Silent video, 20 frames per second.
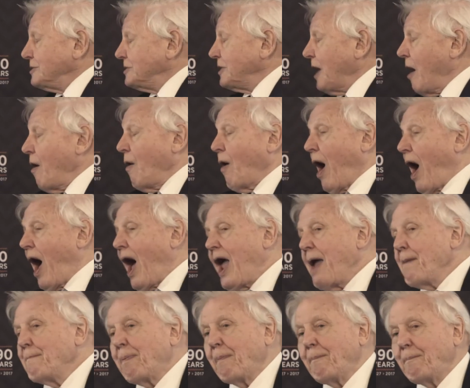So
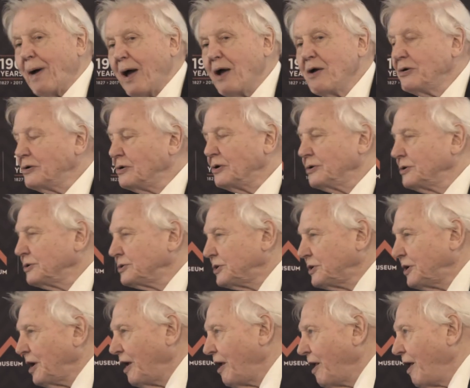I propose